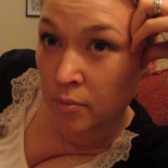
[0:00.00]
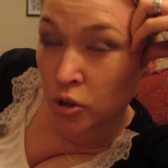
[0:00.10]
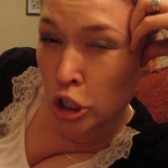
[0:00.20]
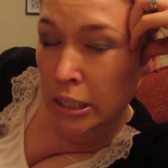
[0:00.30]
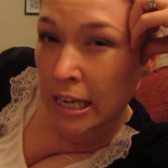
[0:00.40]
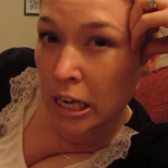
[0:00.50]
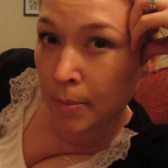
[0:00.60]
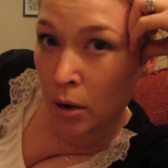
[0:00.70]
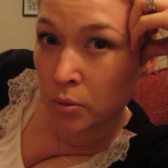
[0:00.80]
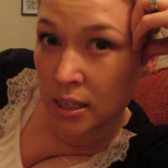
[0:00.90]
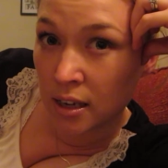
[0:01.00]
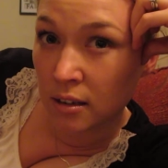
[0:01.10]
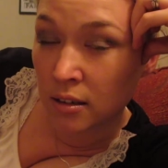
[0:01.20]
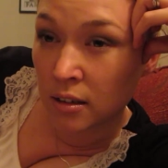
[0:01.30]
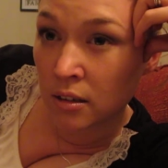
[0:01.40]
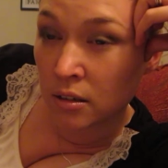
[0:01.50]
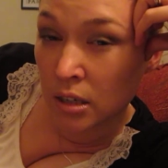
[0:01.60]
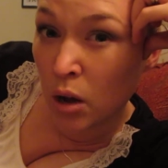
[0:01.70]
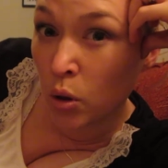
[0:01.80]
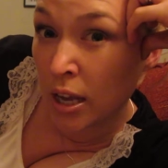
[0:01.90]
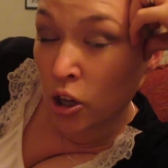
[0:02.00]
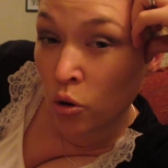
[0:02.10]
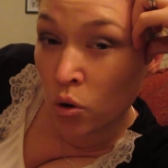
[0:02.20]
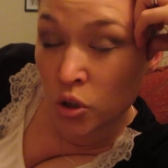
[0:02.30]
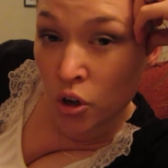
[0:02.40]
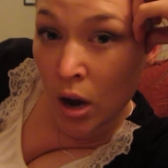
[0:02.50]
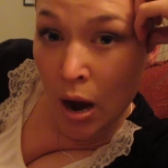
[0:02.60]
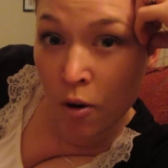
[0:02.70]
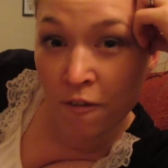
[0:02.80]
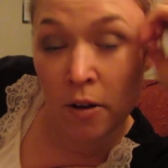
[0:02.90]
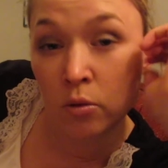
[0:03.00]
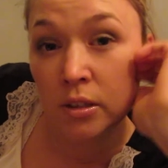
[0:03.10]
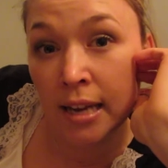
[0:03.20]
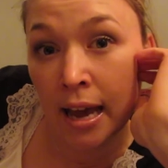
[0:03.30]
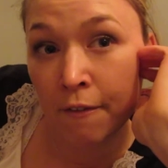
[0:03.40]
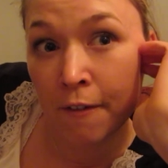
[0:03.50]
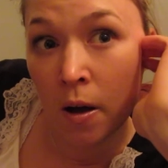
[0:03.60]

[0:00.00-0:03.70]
Just thinking about it, I'll let you also know how I felt today.